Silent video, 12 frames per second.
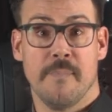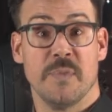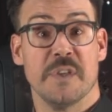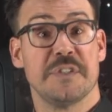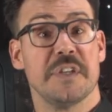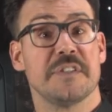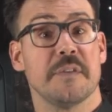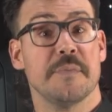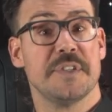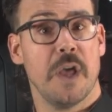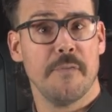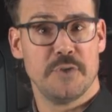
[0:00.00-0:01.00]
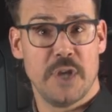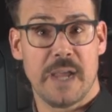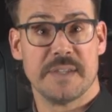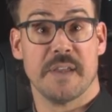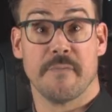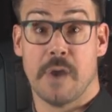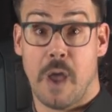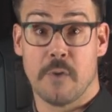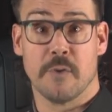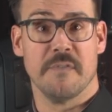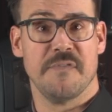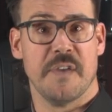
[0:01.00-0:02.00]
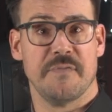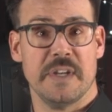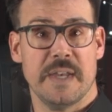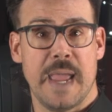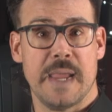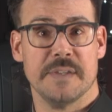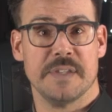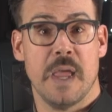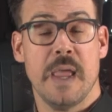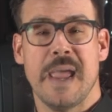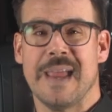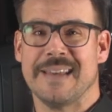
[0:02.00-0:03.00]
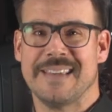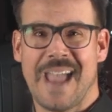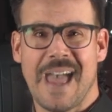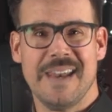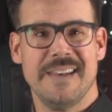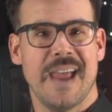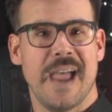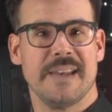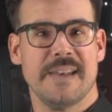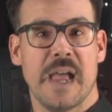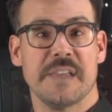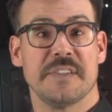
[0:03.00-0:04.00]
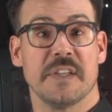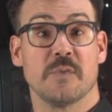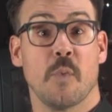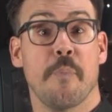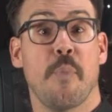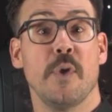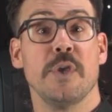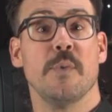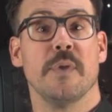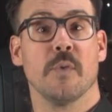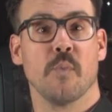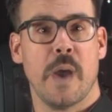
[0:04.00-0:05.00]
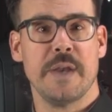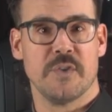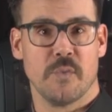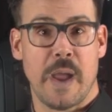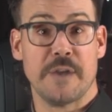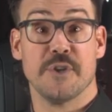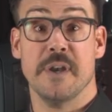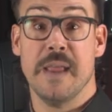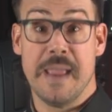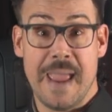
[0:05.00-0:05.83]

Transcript: The system self-checks every 150 days, and guided diagnostics will point you in the right direction